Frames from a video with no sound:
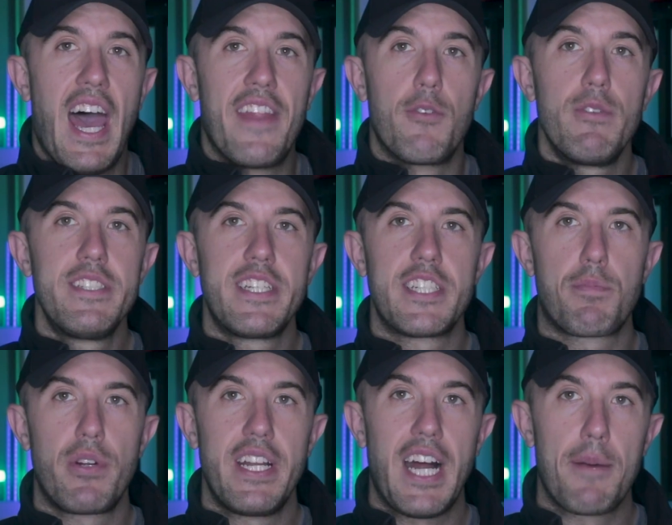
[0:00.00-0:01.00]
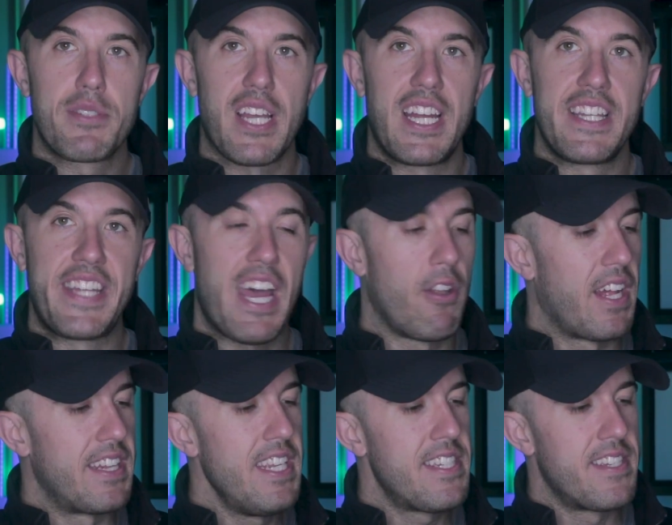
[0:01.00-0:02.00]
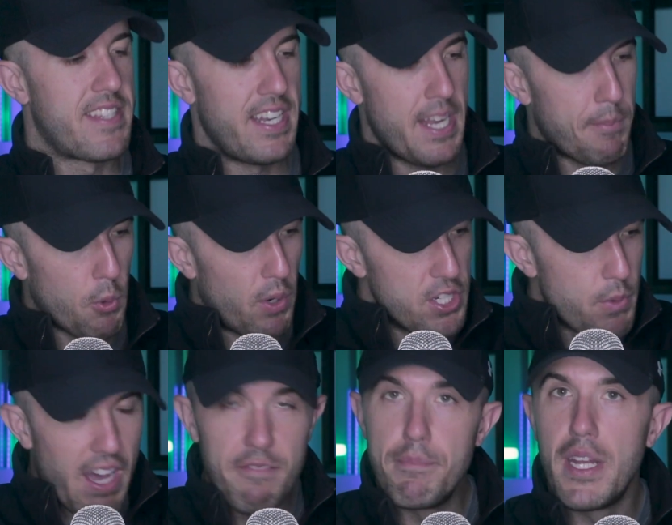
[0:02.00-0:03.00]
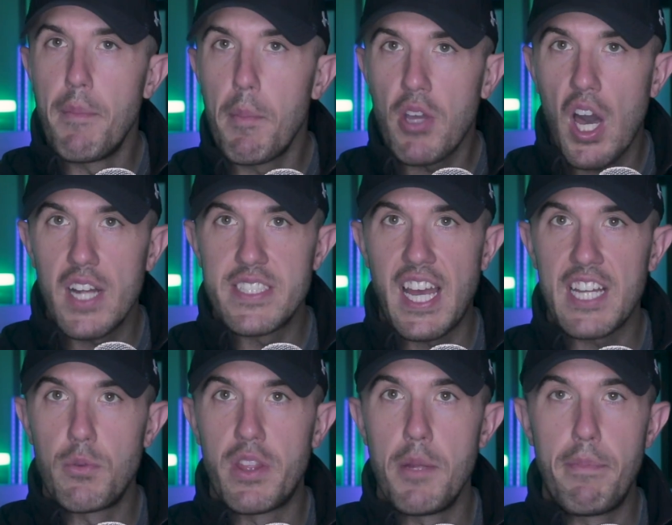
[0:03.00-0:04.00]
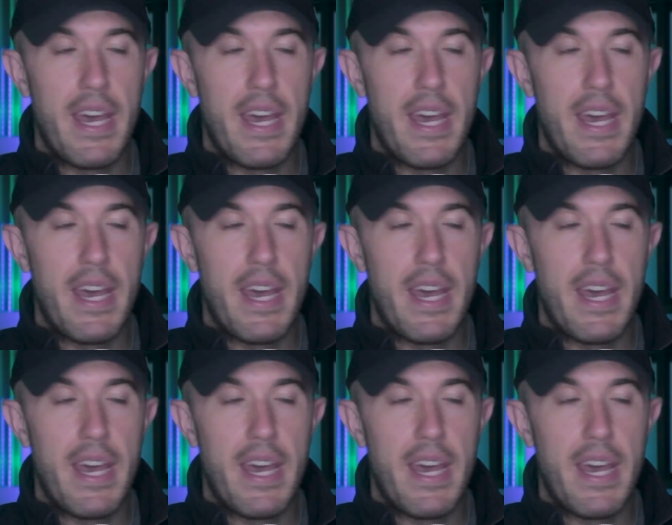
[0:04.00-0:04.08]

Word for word: And the reason it's printed upside down like this is that number one, you have minimum contact with the